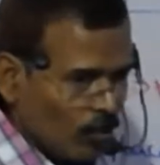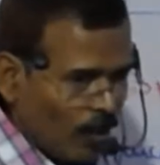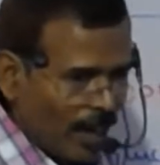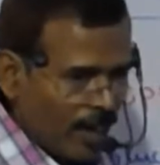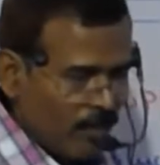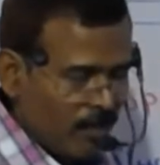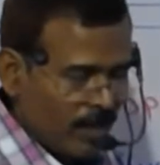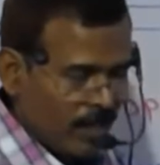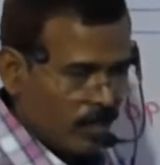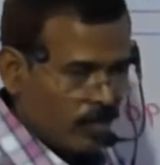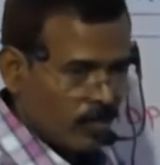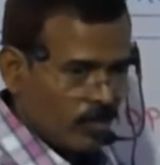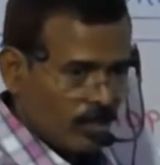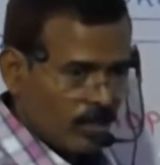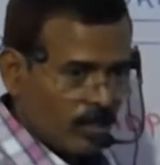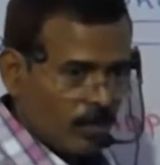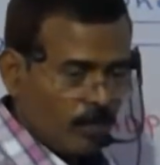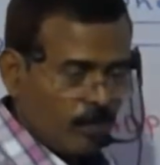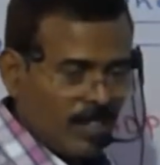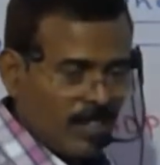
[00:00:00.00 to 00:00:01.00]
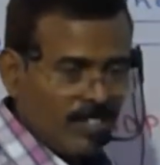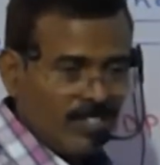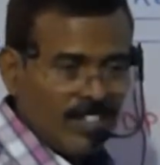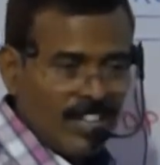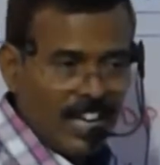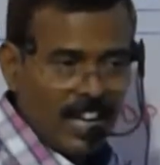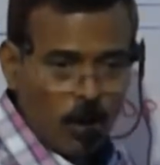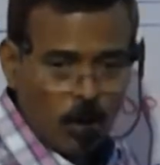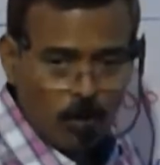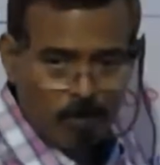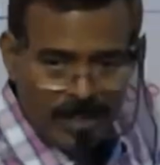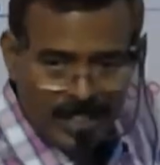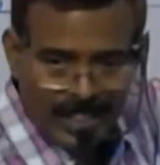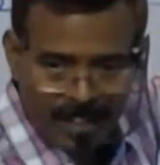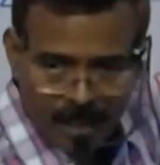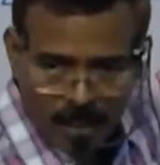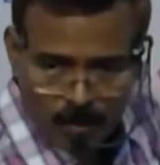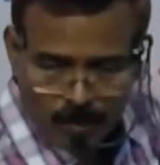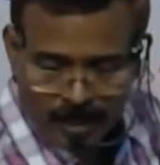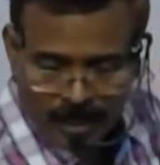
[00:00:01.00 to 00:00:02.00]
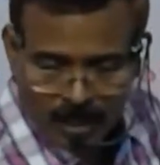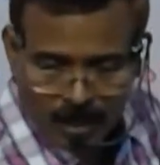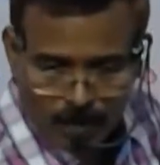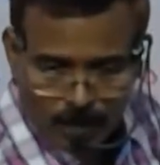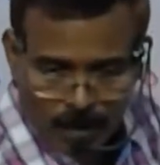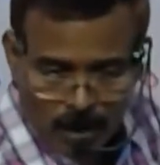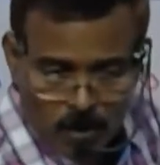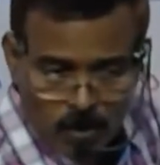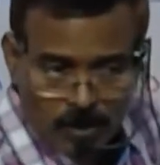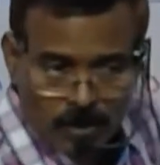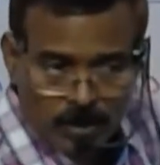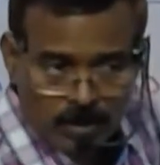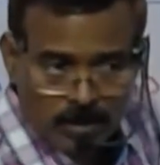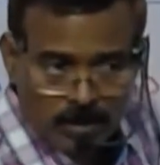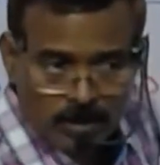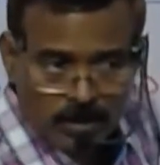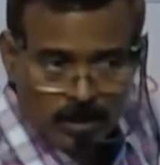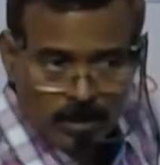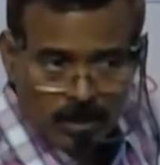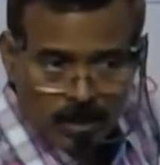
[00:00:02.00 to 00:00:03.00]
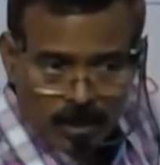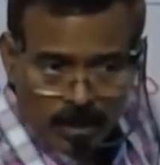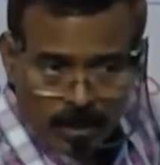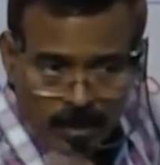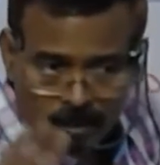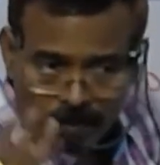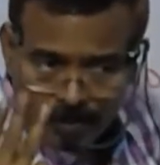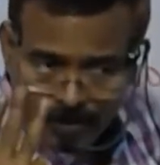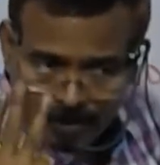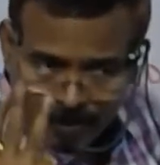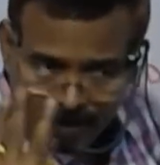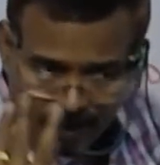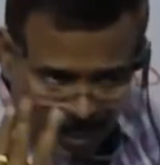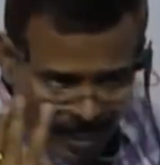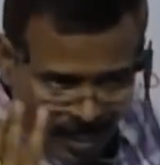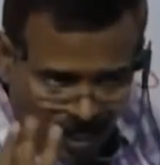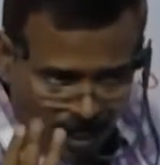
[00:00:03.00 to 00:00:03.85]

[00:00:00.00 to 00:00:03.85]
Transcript: by means PGAL, how many carbon compound? 3